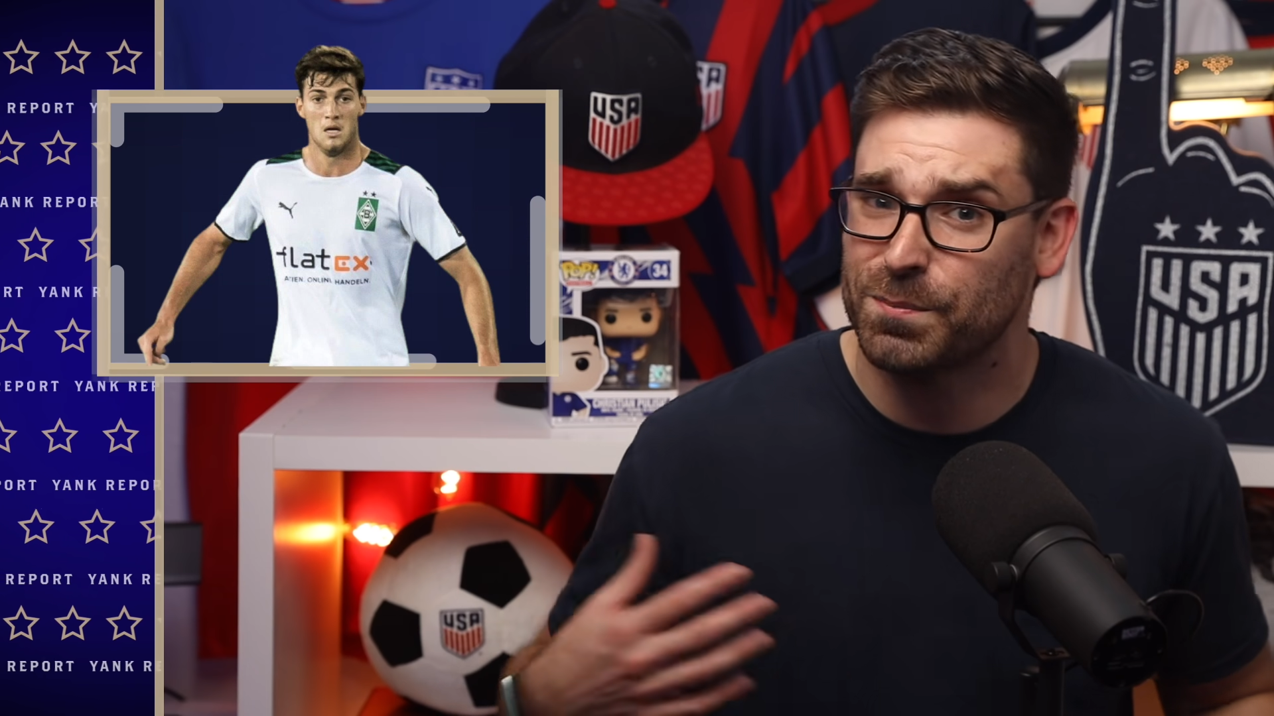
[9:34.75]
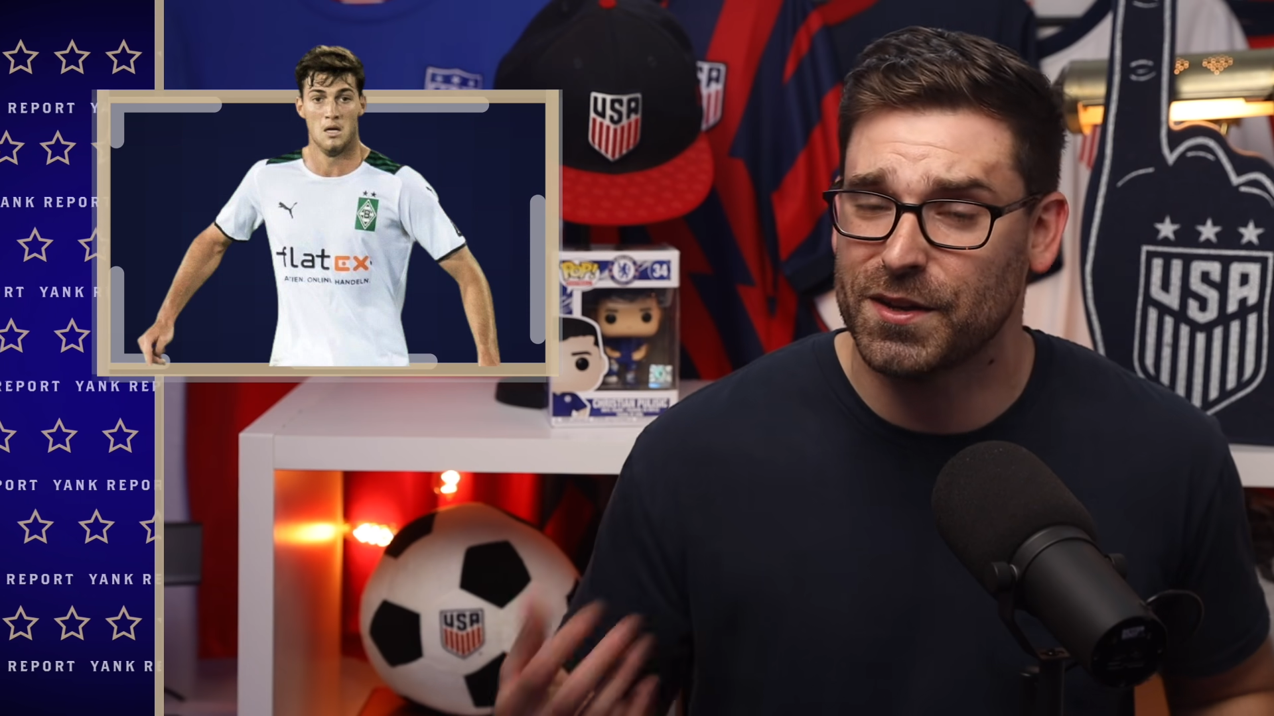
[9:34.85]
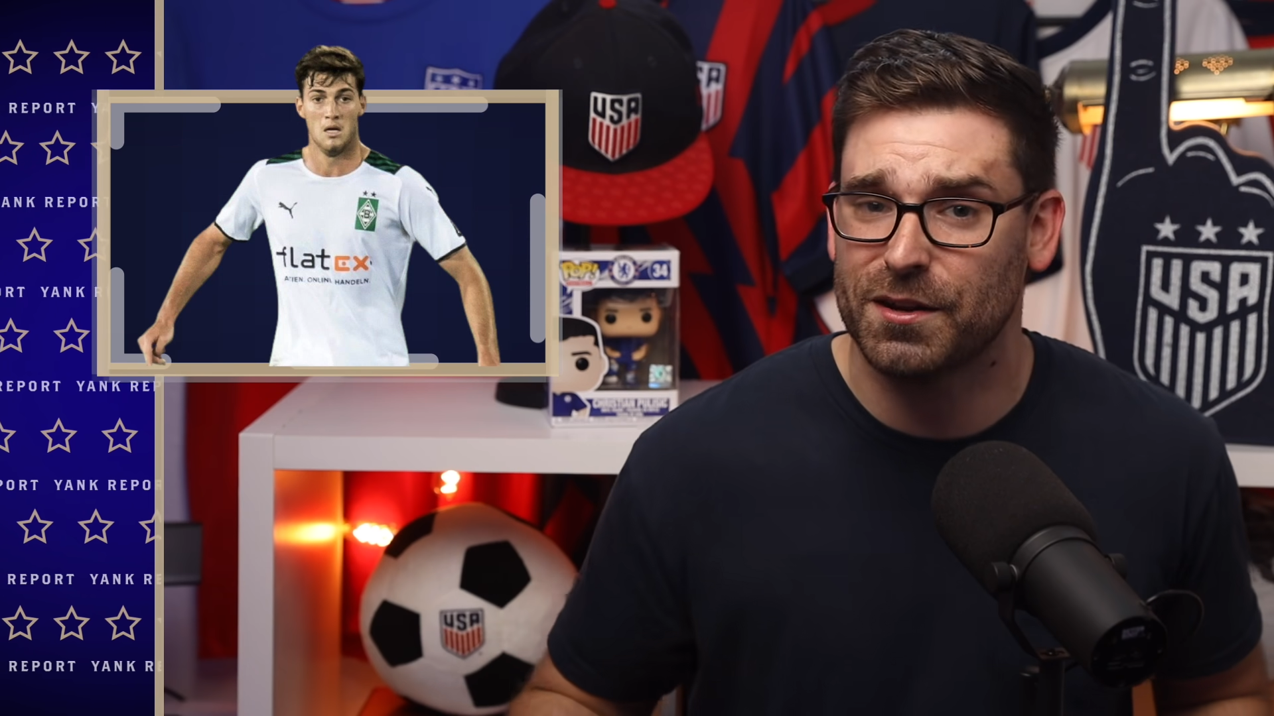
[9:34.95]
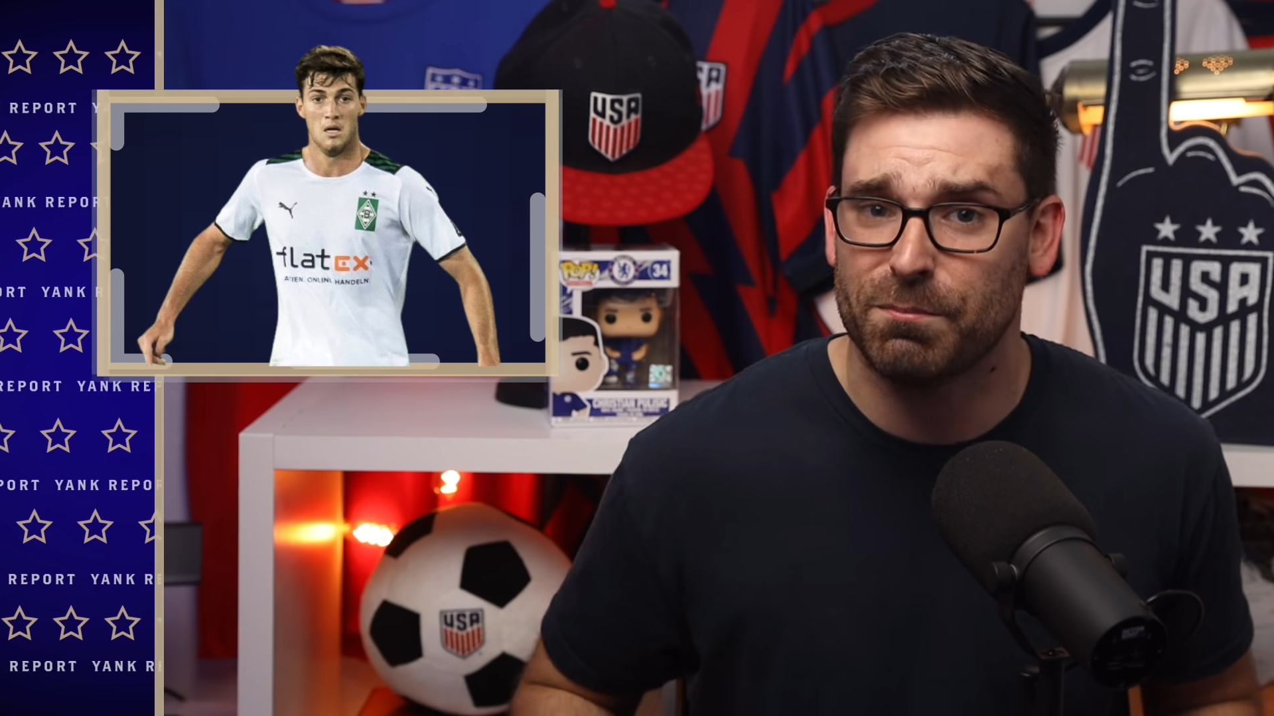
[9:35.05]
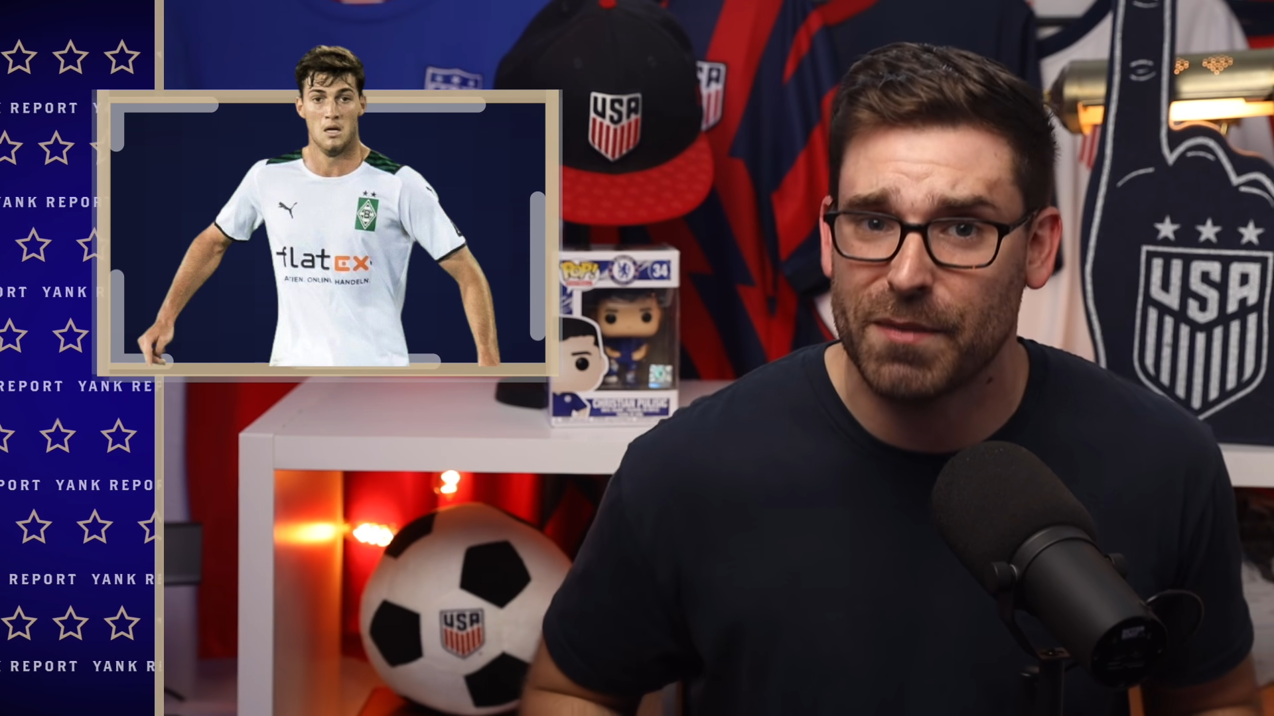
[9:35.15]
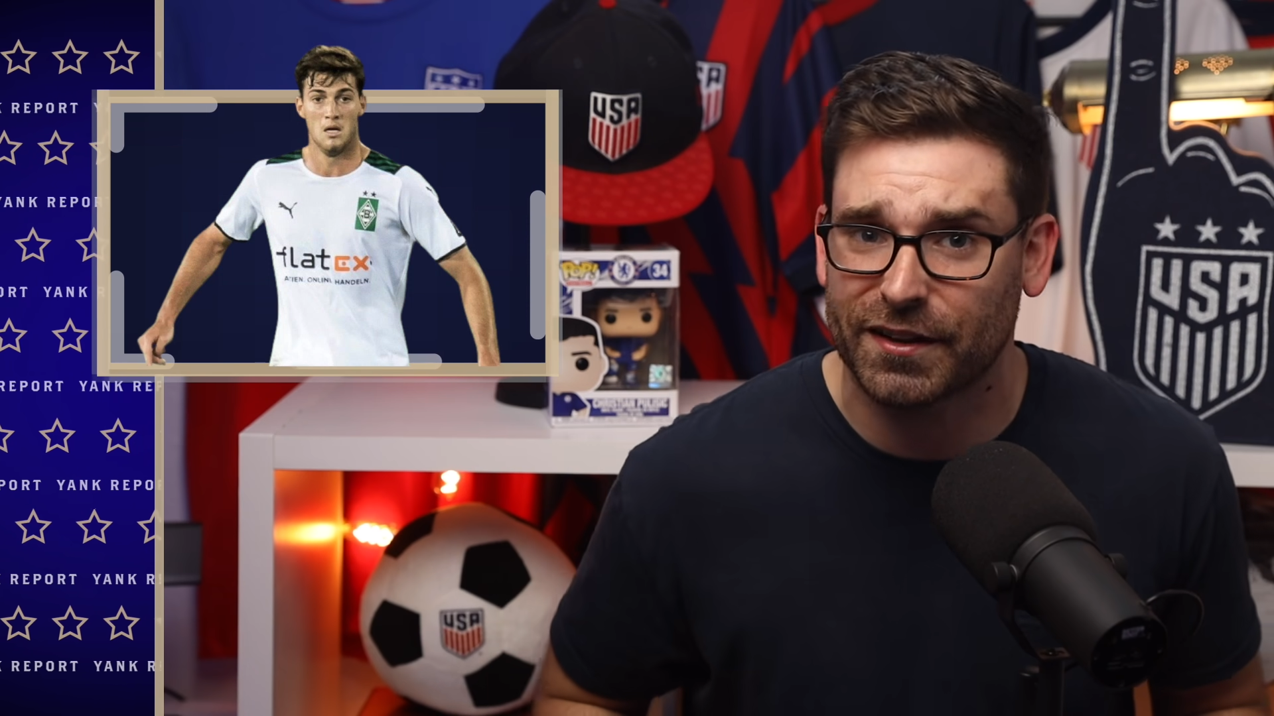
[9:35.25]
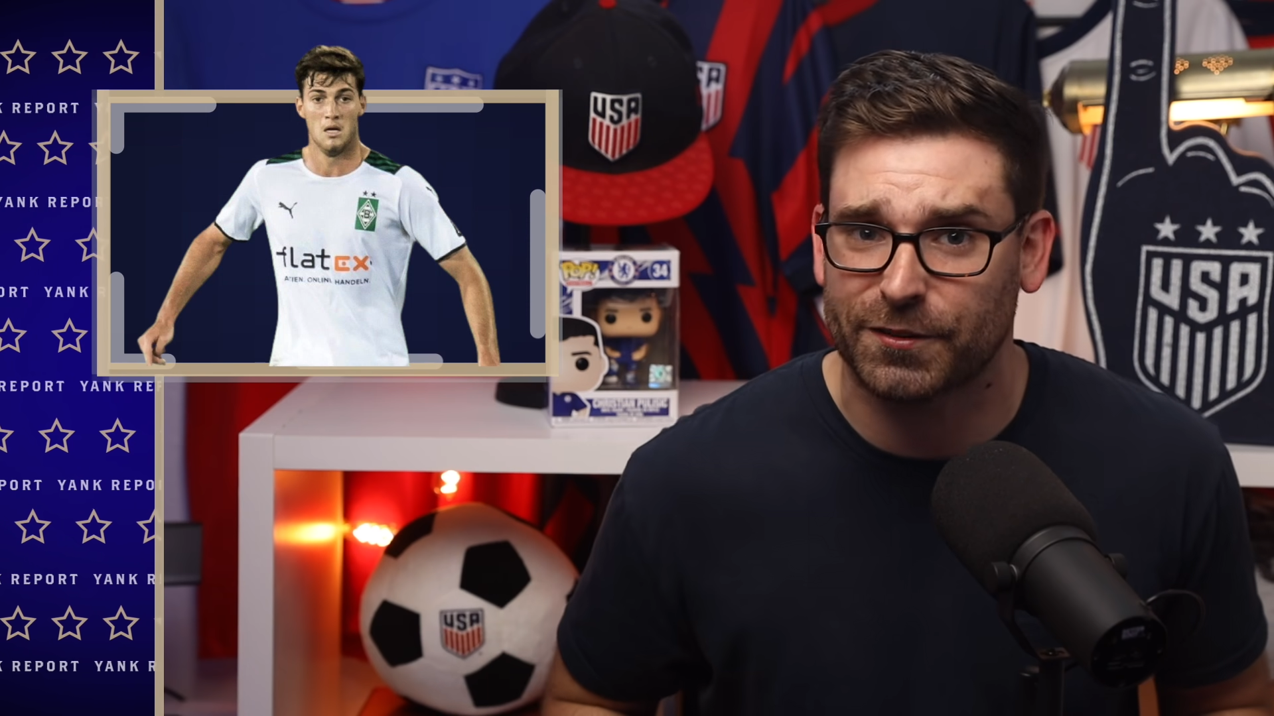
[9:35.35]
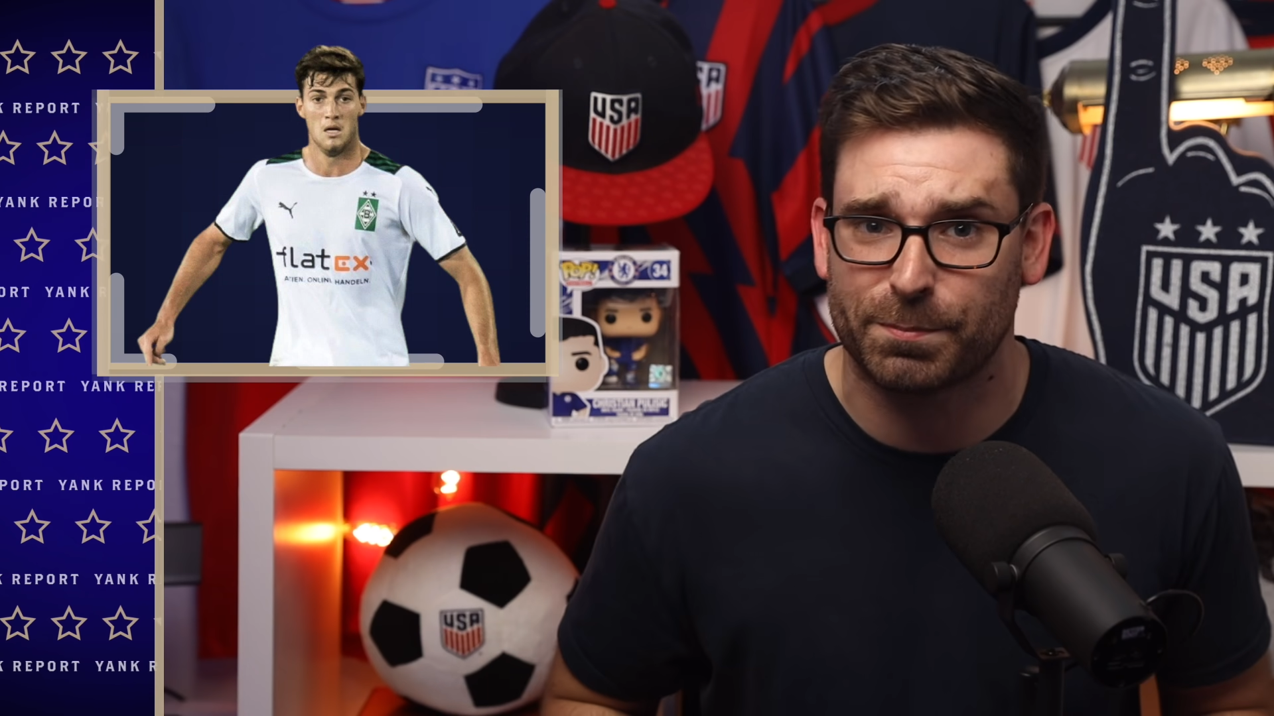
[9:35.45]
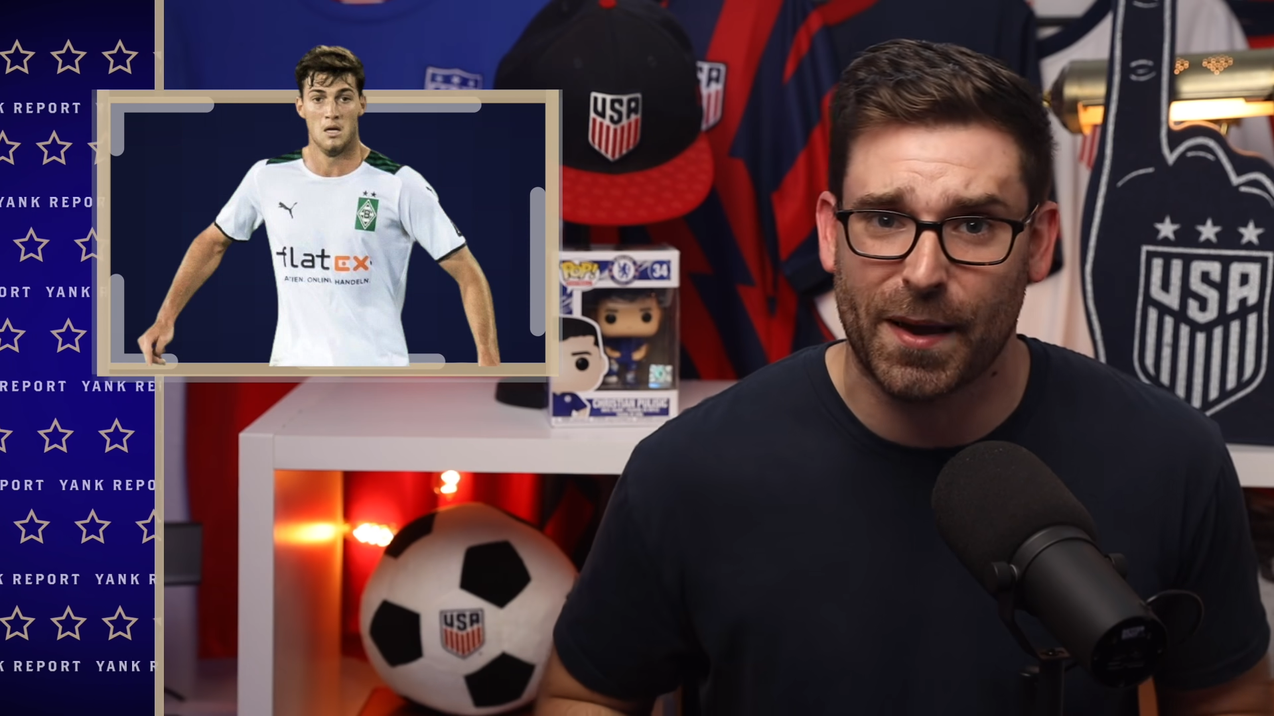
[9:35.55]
been a mixed